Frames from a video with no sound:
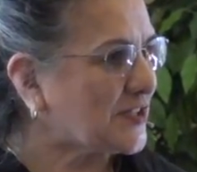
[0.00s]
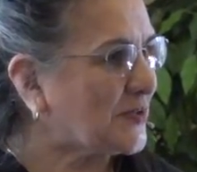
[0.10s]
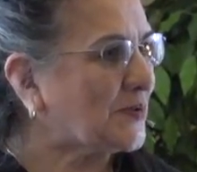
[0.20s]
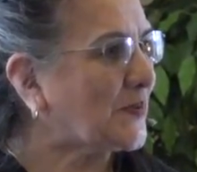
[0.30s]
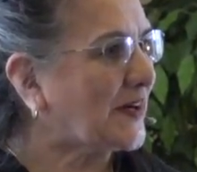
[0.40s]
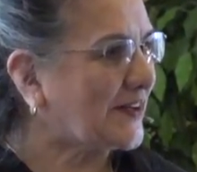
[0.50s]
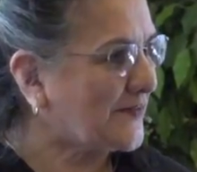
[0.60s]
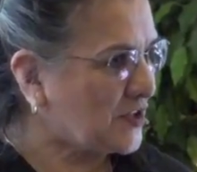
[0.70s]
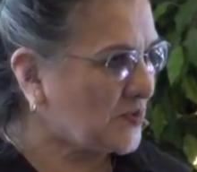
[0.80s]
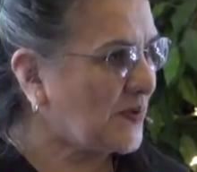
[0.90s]
to one
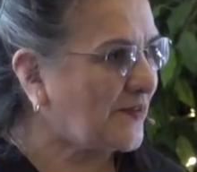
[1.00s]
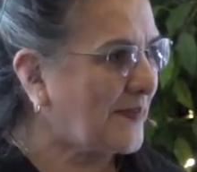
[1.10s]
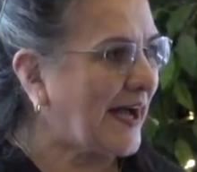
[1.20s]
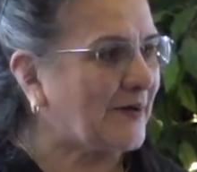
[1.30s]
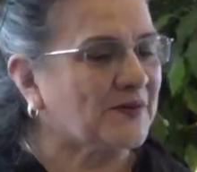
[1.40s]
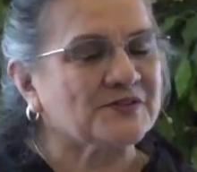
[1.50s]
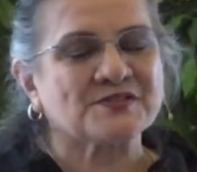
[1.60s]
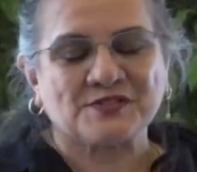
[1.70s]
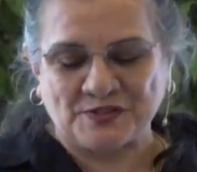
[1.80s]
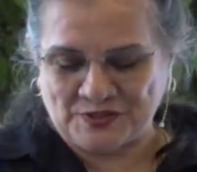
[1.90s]
of the 12
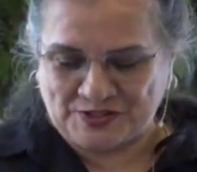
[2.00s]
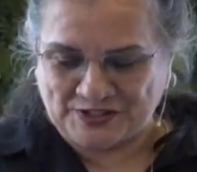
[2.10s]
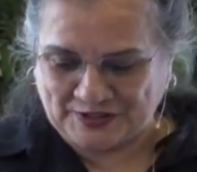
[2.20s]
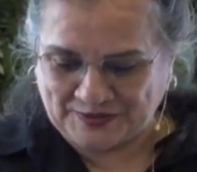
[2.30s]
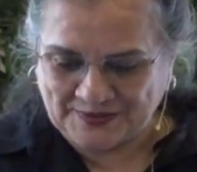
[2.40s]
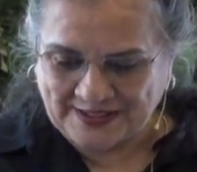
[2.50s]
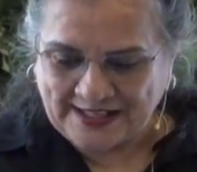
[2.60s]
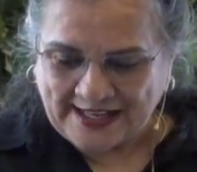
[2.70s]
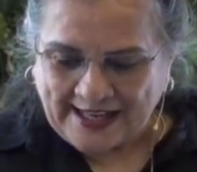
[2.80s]
powers, or two,